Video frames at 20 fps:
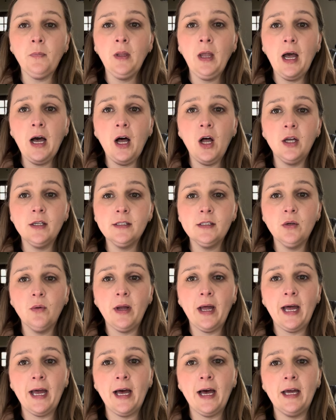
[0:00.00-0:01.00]
I also
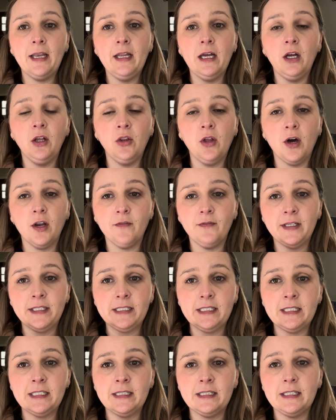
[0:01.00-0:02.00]
had a lot of
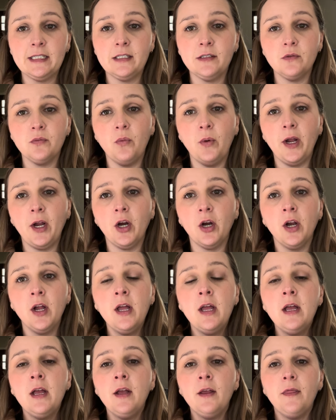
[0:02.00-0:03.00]
instances where
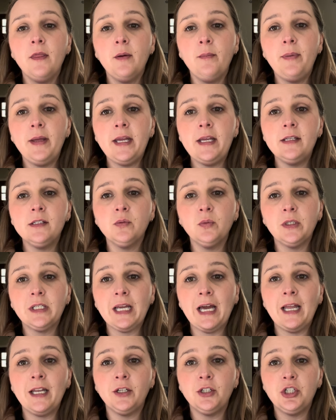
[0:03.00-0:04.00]
the bees would
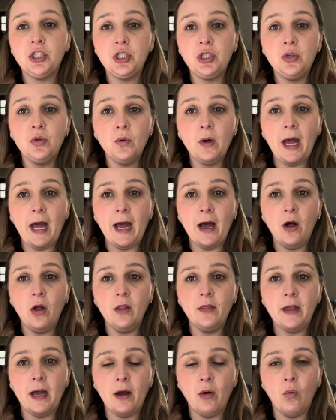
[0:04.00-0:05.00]
kind of chew
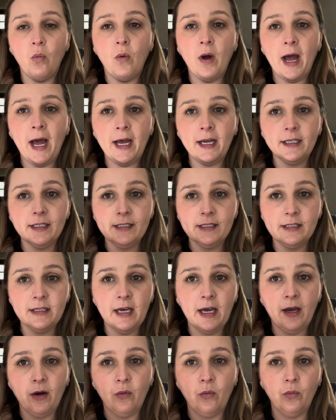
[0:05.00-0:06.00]
out that wax
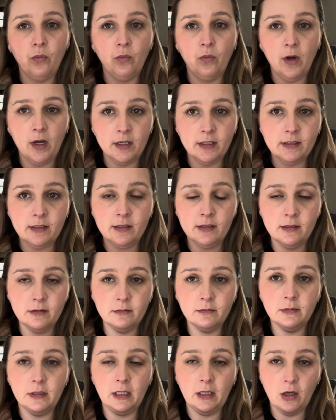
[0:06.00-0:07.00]
that was
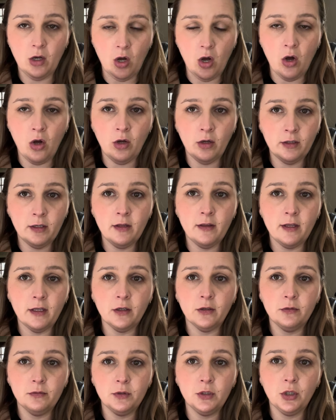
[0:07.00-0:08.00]
on
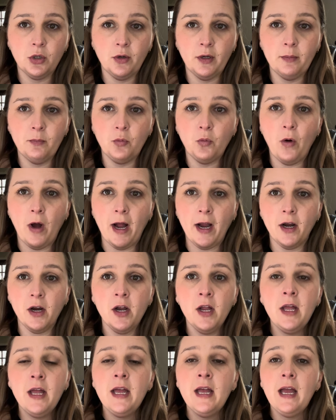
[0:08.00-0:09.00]
the crimped
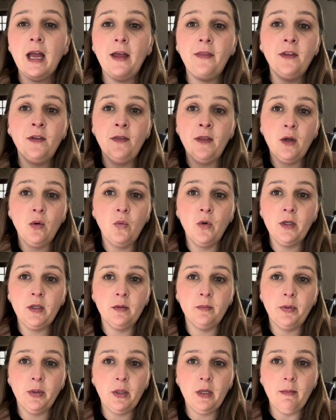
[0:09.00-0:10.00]
wire, and then they
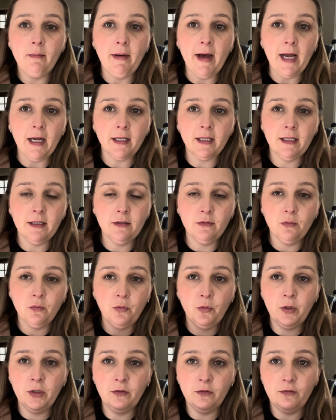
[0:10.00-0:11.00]
wouldn't fill it
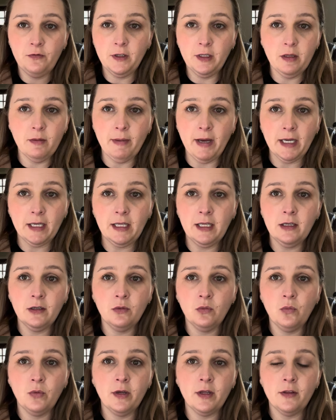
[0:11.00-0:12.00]
back
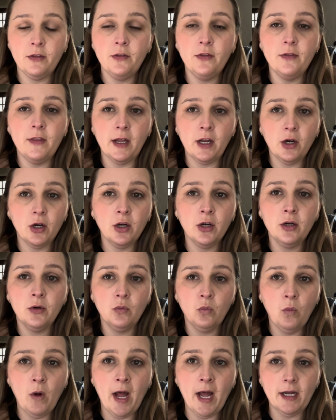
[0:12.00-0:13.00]
in with
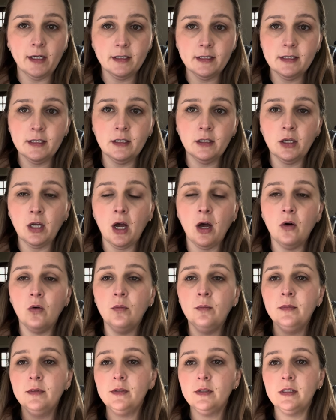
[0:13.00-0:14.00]
their wax and
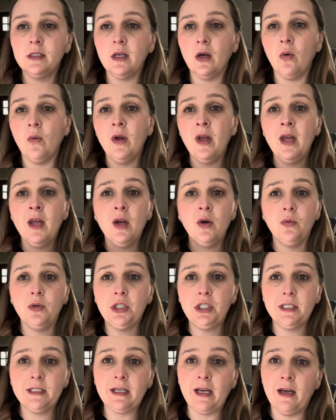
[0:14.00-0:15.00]
comb. So it
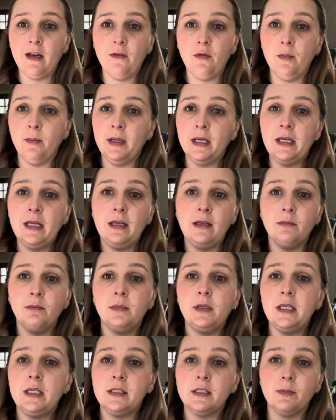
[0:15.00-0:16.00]
was just kind of a big
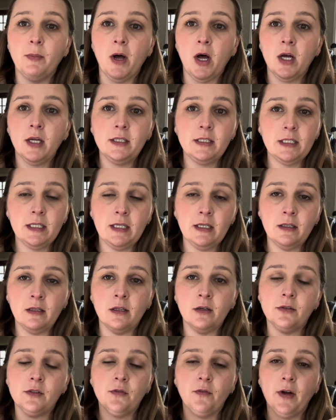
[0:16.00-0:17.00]
empty spot in
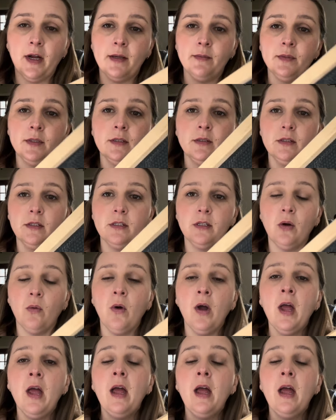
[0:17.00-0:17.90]
those frames. So